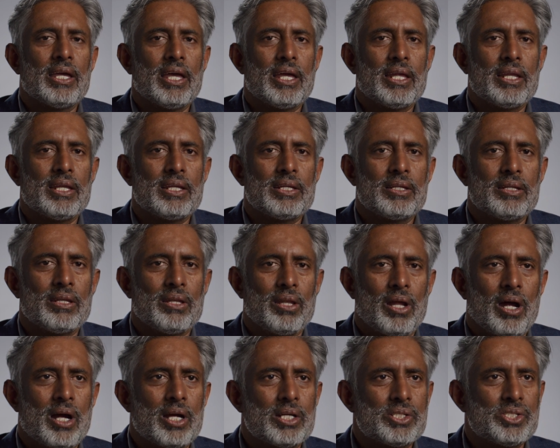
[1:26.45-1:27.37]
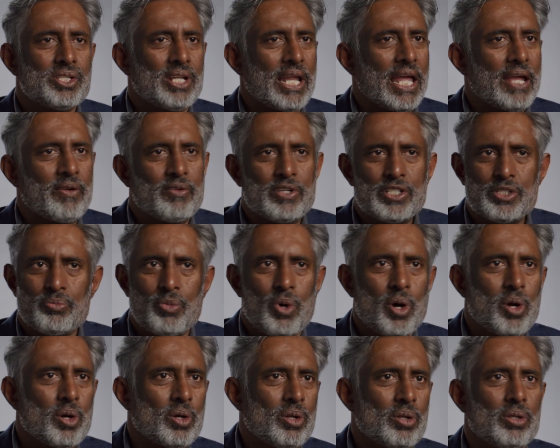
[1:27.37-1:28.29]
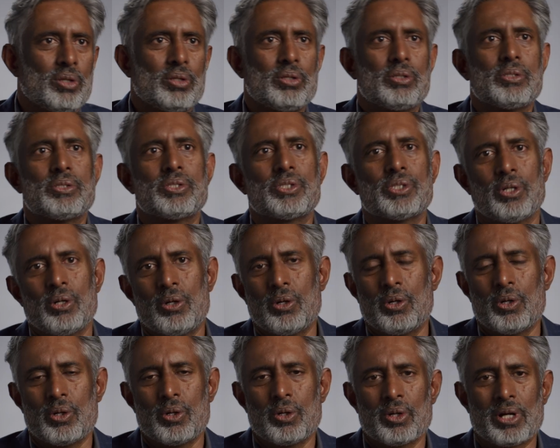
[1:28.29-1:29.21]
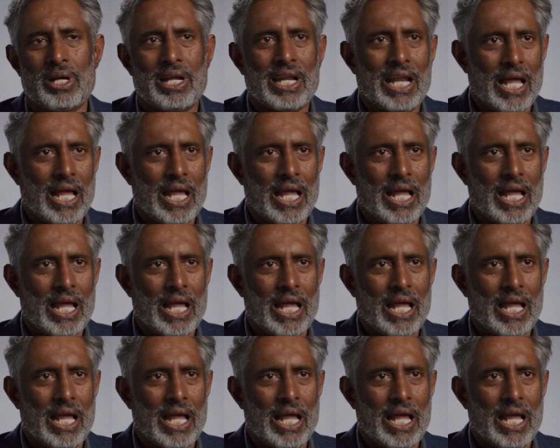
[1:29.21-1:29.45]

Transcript: and large language models or